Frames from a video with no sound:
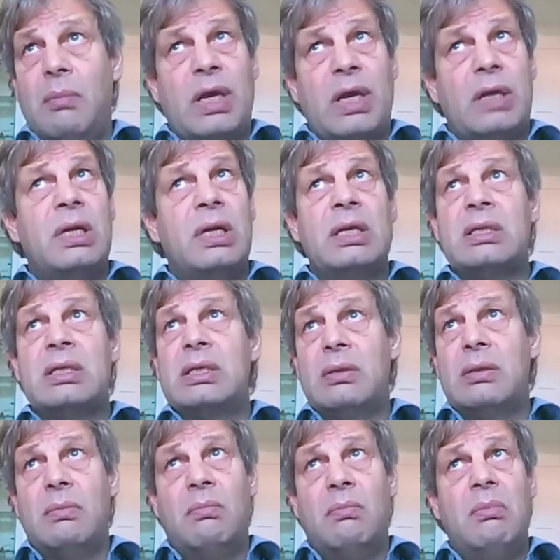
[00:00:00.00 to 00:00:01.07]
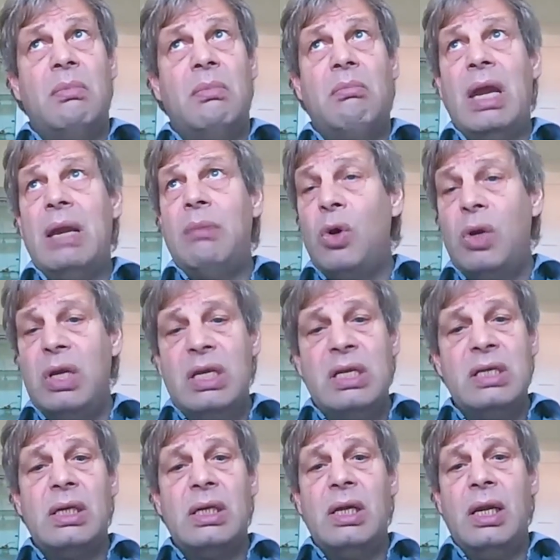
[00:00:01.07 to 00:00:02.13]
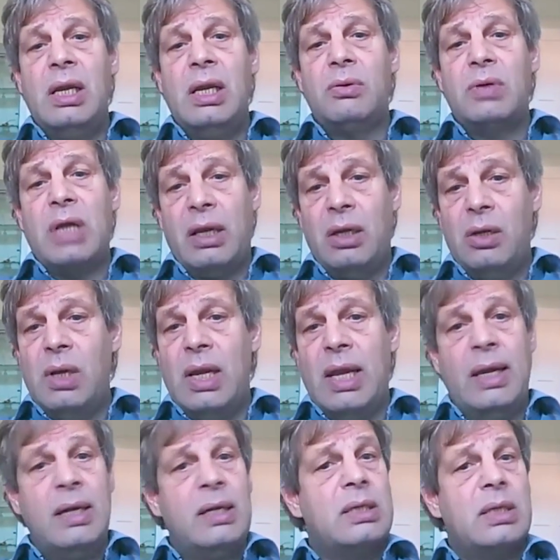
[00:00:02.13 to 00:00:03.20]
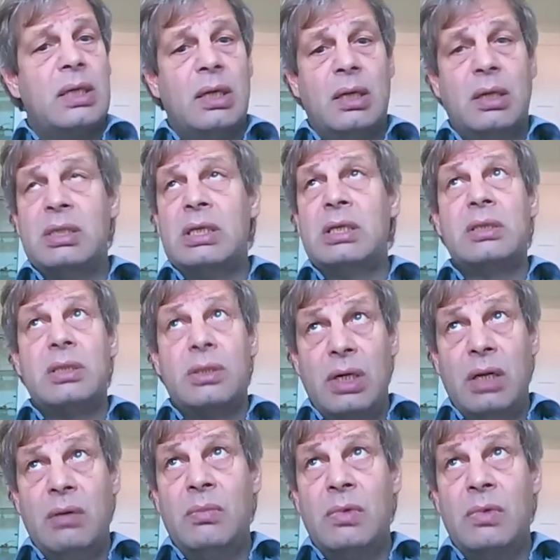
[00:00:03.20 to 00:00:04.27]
parents may more easily regulate the screen